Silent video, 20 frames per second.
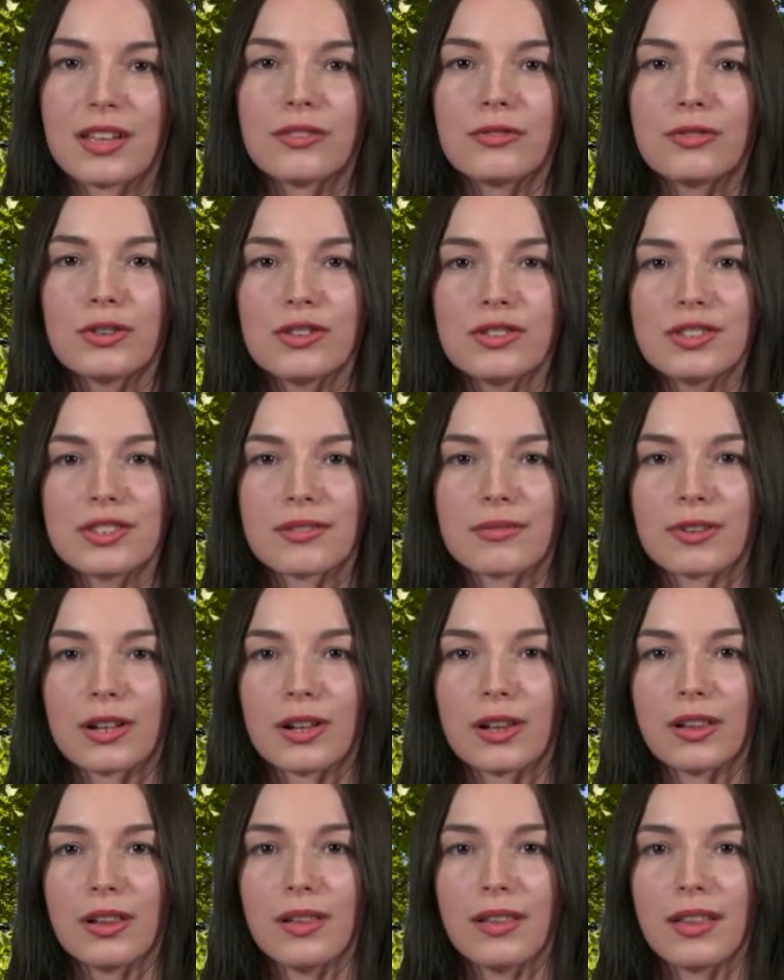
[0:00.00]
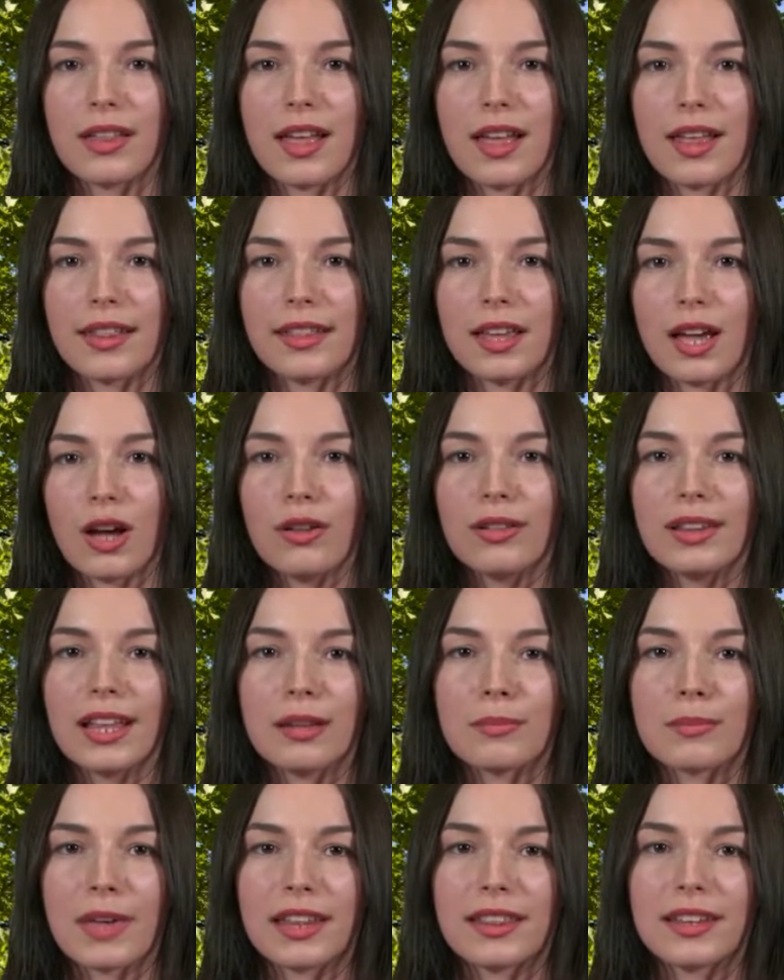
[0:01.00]
First of all, the
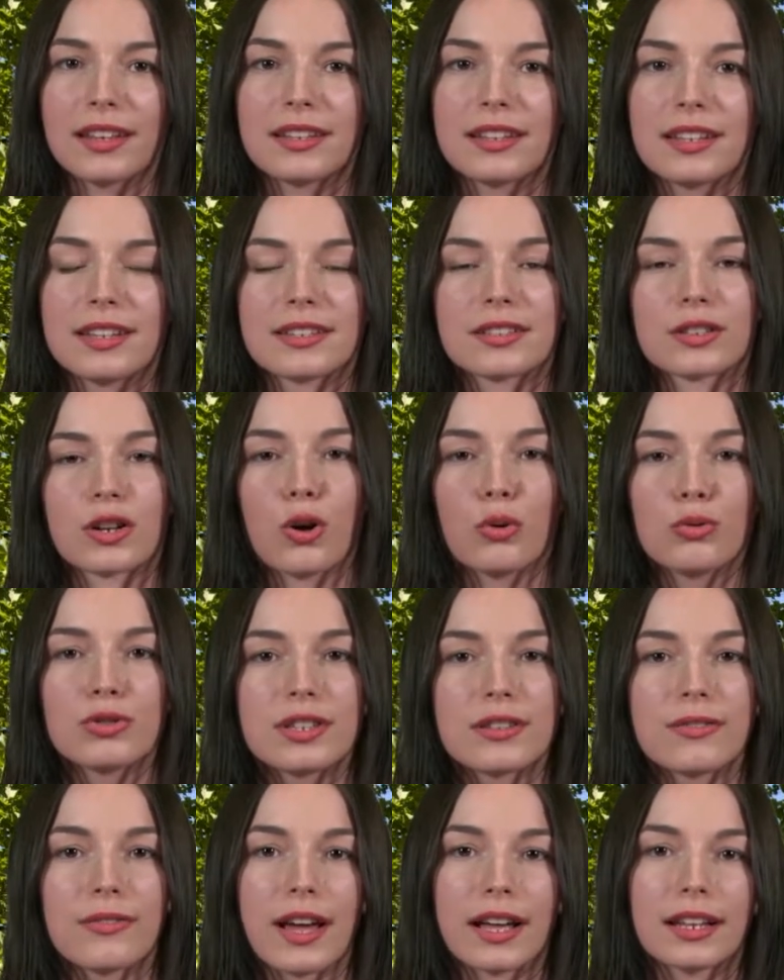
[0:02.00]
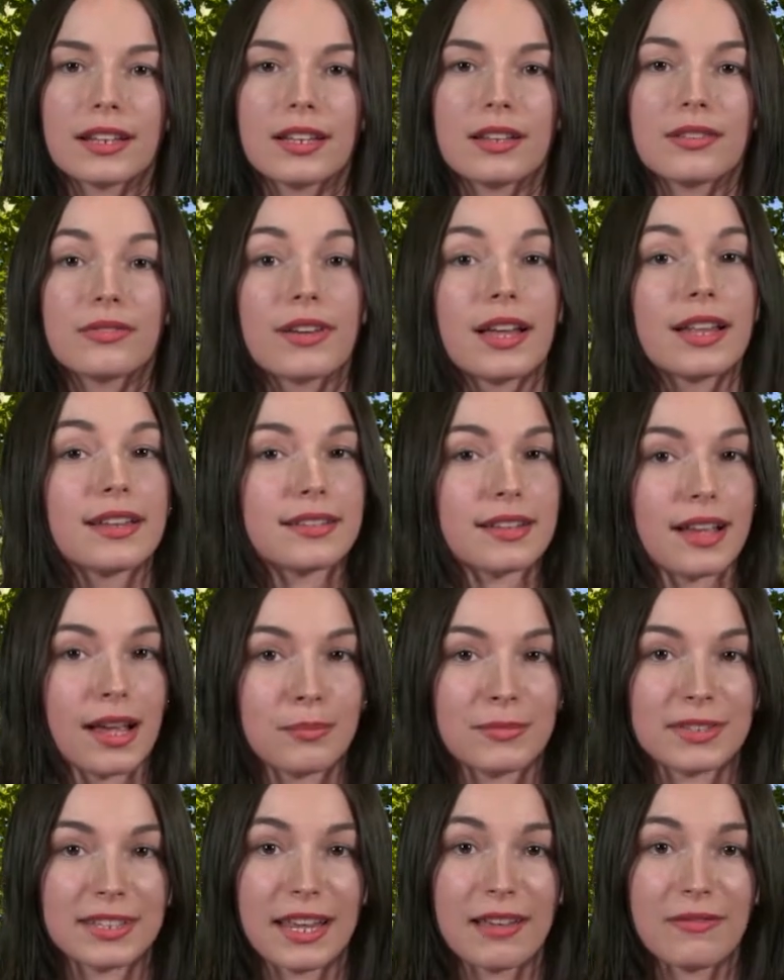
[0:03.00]
online method is cost-effective and
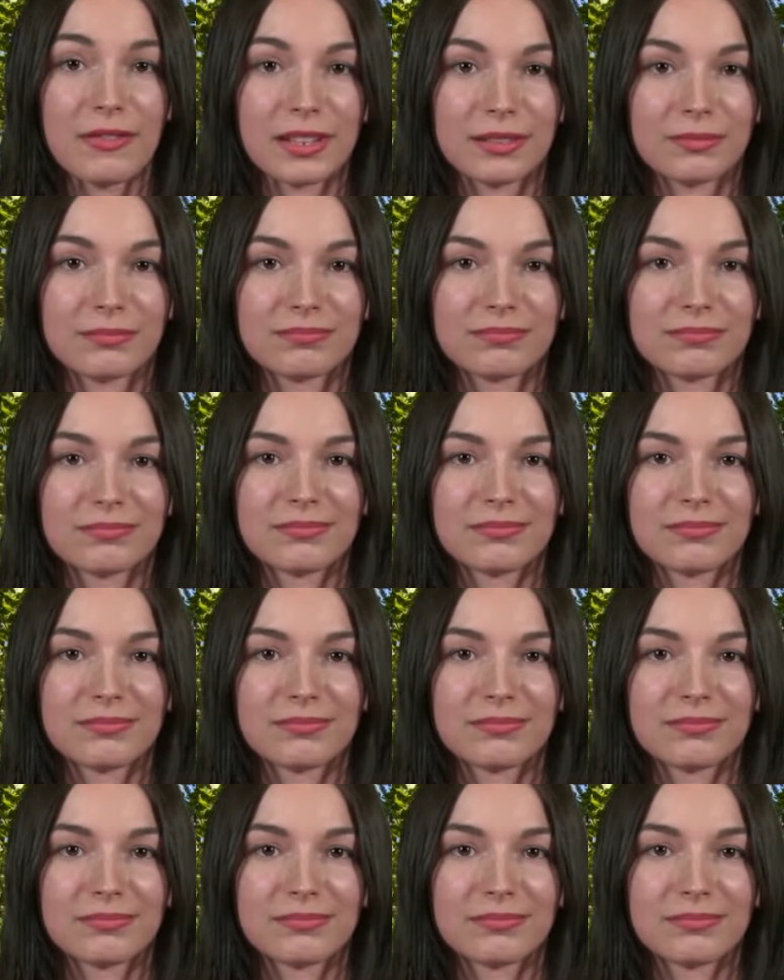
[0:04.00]
time-saving.